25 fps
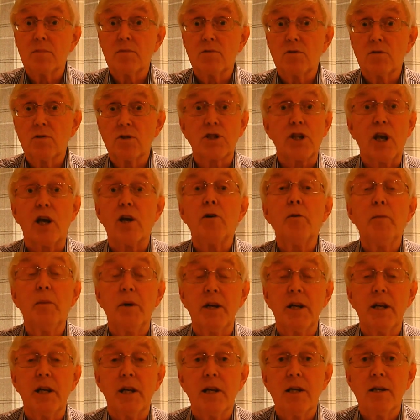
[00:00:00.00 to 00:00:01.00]

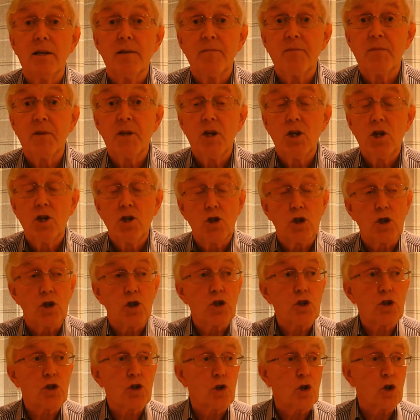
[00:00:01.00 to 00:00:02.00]
ceremony
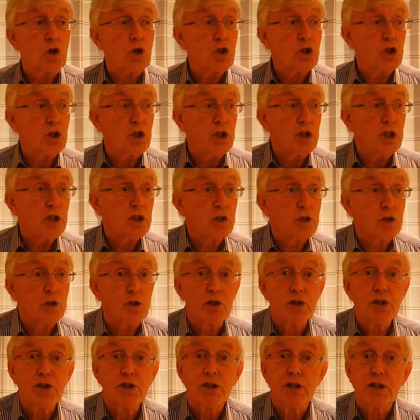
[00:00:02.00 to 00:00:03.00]
just so she
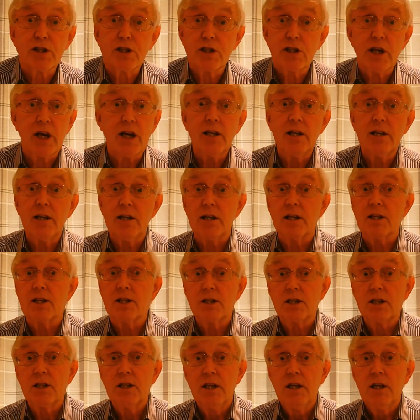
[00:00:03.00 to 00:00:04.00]
could attend
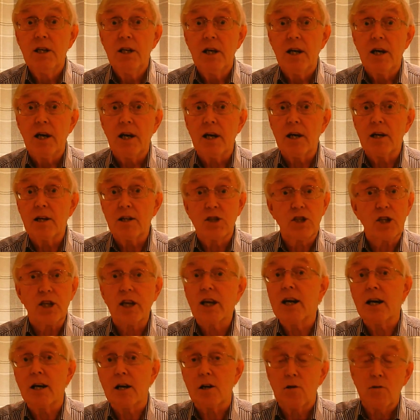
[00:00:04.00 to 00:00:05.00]
it. Uh, she
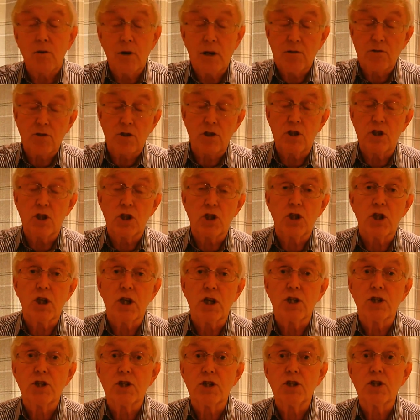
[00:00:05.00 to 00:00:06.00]
can't go out to the
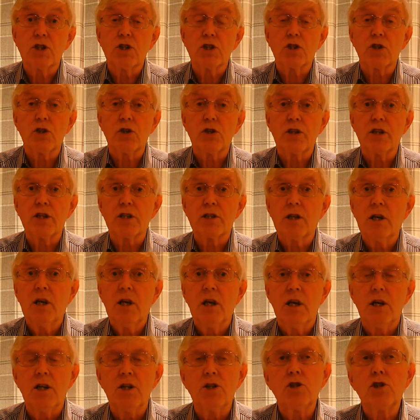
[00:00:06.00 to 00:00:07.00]
church, she saw this.
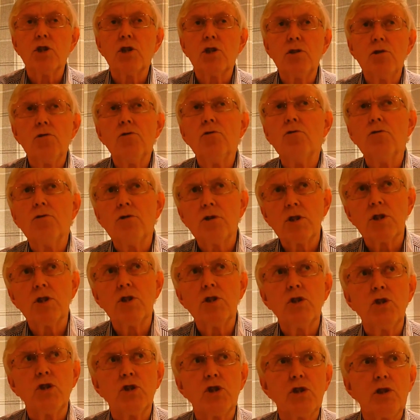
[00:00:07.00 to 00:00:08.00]
And she looked
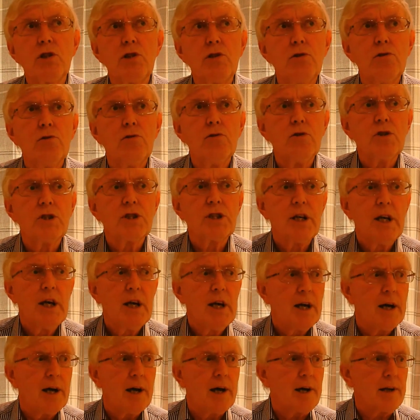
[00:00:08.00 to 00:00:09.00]
and she looked
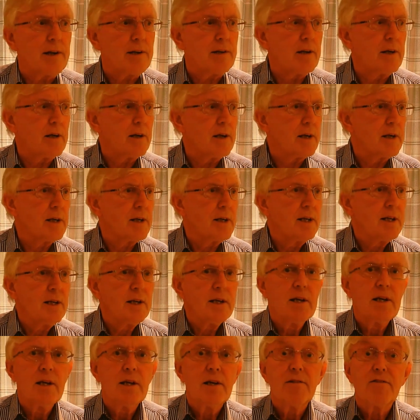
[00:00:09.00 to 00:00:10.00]
and uh,
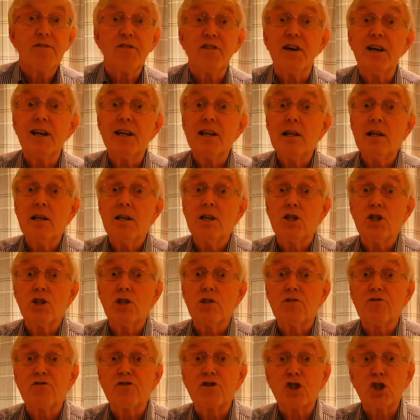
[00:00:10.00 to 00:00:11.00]
finally
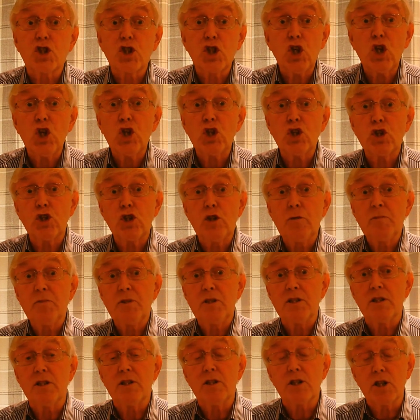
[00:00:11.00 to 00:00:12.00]
she saw
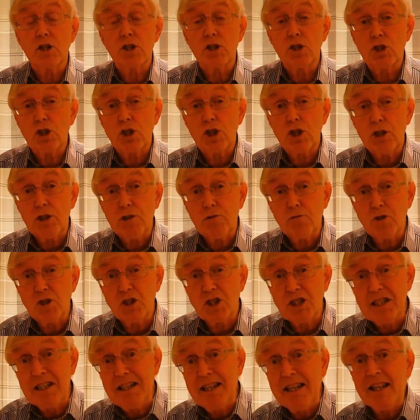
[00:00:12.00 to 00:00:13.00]
something that she
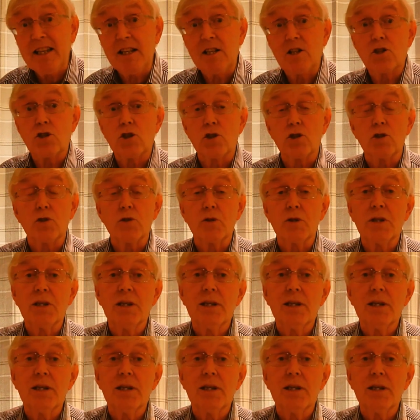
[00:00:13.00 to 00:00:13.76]
was linked to.